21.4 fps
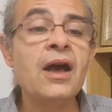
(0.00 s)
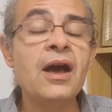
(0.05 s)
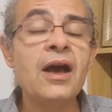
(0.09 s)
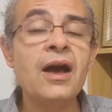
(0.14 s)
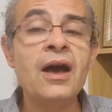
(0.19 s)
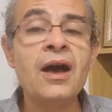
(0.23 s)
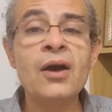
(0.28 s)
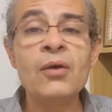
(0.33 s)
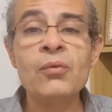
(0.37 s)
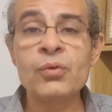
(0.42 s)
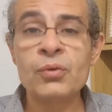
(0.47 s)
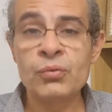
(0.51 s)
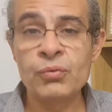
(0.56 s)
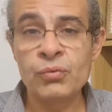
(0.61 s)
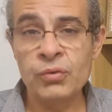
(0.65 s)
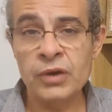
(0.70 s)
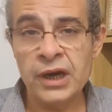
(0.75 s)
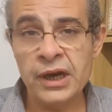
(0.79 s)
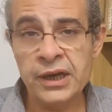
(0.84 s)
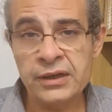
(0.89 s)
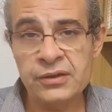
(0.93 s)
I will
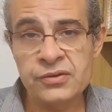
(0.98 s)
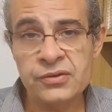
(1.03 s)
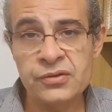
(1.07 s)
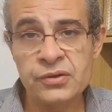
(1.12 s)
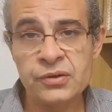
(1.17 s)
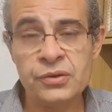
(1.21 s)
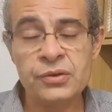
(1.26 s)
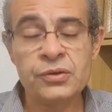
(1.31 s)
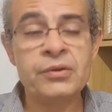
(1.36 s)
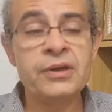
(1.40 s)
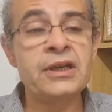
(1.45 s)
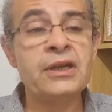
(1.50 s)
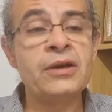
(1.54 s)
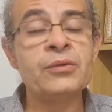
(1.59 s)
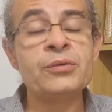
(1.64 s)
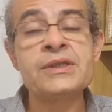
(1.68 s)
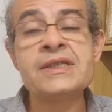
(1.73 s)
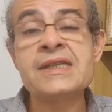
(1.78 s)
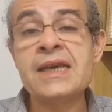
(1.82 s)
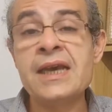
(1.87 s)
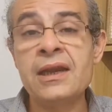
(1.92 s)
write to you and
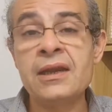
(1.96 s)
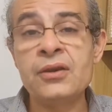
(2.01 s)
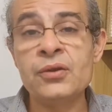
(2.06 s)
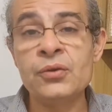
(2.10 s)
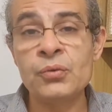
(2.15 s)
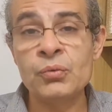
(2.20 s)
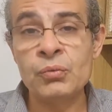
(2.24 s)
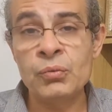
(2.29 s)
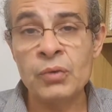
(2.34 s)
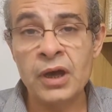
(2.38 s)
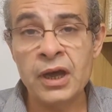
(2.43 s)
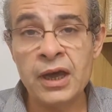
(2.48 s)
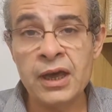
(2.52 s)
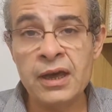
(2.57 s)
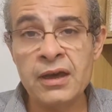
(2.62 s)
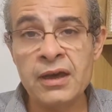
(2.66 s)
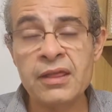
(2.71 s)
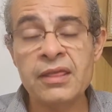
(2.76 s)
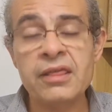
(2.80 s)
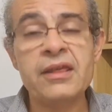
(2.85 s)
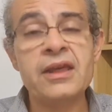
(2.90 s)
I'll tell you
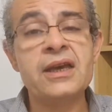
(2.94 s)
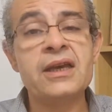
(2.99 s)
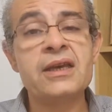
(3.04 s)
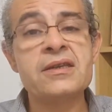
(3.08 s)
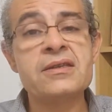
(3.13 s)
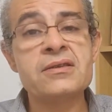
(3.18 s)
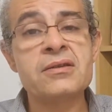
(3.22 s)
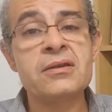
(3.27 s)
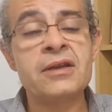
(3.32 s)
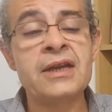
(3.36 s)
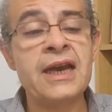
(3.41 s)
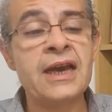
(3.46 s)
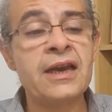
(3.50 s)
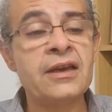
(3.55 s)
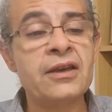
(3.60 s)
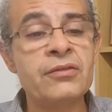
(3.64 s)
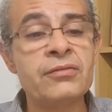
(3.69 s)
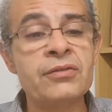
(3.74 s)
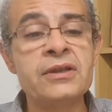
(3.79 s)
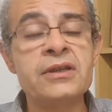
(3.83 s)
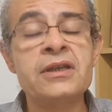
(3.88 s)
why I think it's not
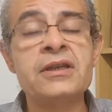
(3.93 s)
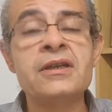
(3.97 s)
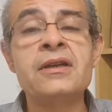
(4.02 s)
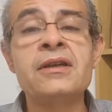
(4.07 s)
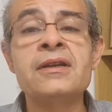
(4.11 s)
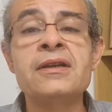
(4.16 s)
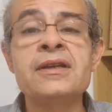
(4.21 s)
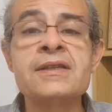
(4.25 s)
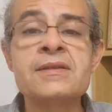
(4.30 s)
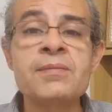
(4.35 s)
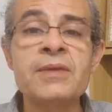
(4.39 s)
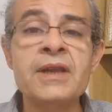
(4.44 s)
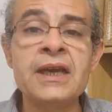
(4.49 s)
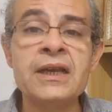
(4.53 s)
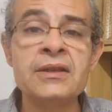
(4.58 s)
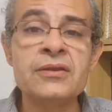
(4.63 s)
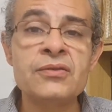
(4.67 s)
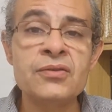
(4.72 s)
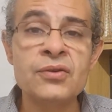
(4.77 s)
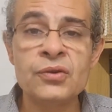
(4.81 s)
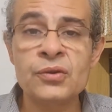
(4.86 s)
accurate, and I'll
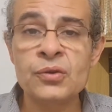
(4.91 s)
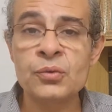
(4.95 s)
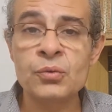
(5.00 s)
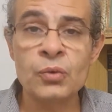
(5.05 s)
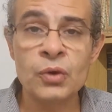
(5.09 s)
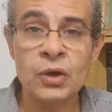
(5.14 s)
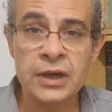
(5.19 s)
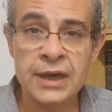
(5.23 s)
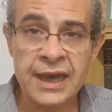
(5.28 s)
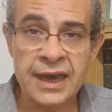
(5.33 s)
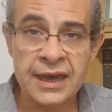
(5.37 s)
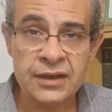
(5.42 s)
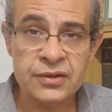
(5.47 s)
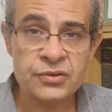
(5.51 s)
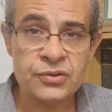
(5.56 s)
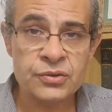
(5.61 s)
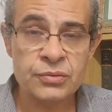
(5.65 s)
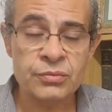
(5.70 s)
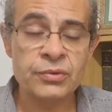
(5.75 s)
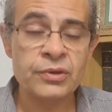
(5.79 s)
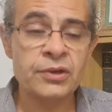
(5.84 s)
explain to you what
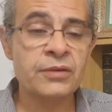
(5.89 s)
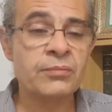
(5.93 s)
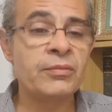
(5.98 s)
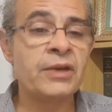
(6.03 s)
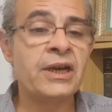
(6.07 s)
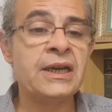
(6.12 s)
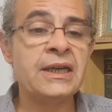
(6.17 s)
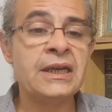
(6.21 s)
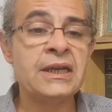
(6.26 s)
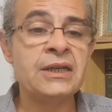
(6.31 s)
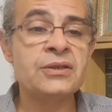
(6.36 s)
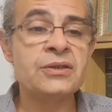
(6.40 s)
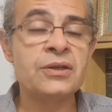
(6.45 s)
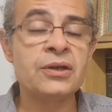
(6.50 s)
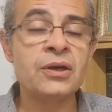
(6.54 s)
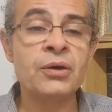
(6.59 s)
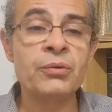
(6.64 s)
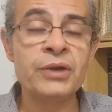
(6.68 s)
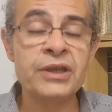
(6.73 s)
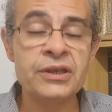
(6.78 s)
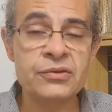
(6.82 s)
extra work might need to
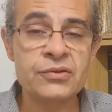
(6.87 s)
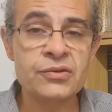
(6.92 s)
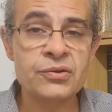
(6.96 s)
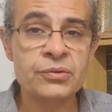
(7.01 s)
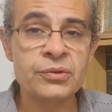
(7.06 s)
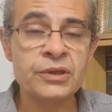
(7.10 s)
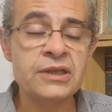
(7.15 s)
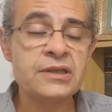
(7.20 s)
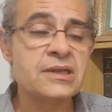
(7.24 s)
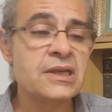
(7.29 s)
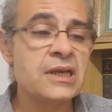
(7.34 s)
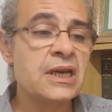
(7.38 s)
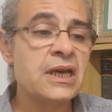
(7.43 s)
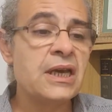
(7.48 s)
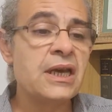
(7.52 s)
go into it.